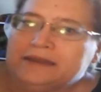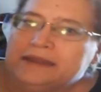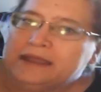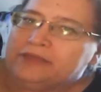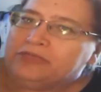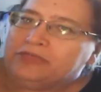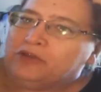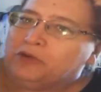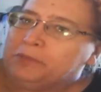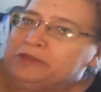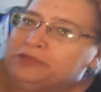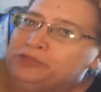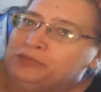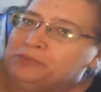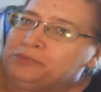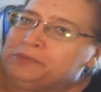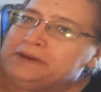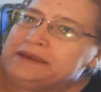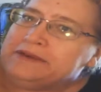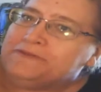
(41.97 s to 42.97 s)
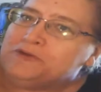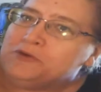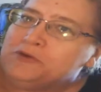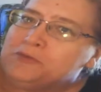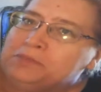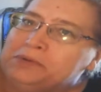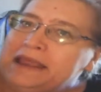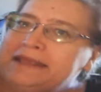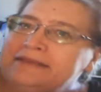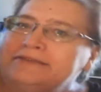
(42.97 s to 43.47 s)
Now, there'll be 3 different
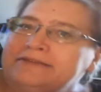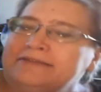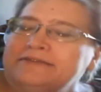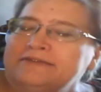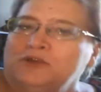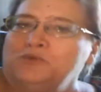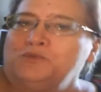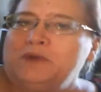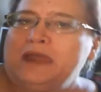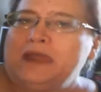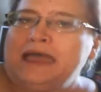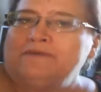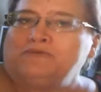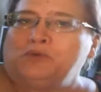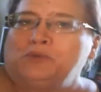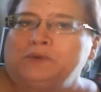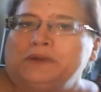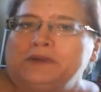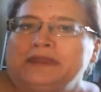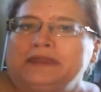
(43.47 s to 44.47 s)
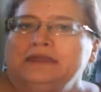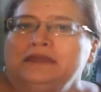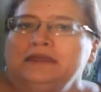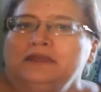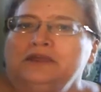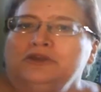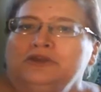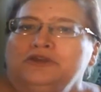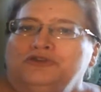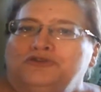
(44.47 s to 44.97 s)
places on Ravelry
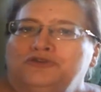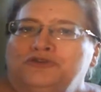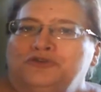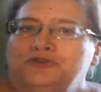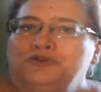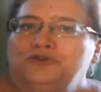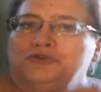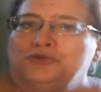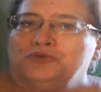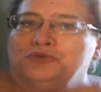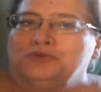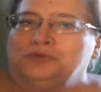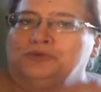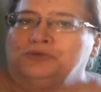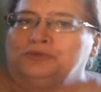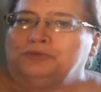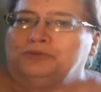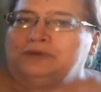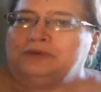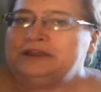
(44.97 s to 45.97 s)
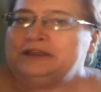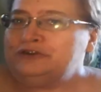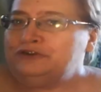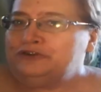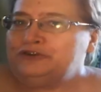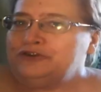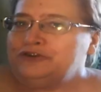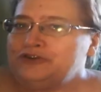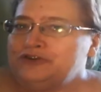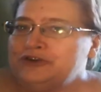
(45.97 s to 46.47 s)
to enter
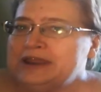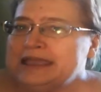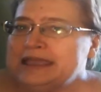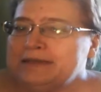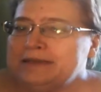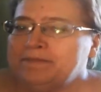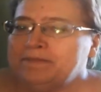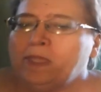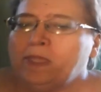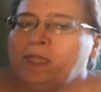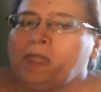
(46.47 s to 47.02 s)
your name,